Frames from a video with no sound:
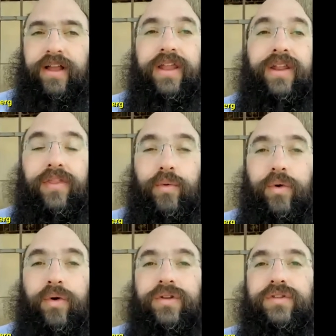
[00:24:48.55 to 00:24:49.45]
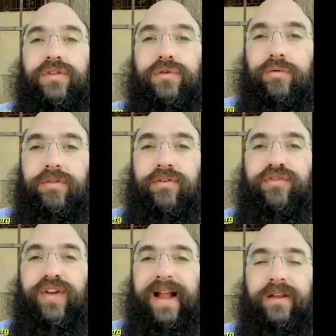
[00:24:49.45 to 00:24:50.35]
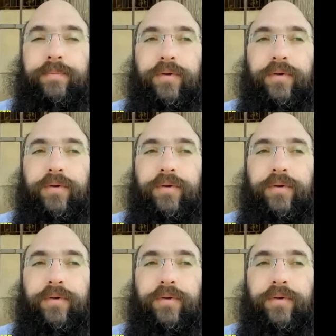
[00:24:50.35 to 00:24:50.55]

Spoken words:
In other words, through the fact that a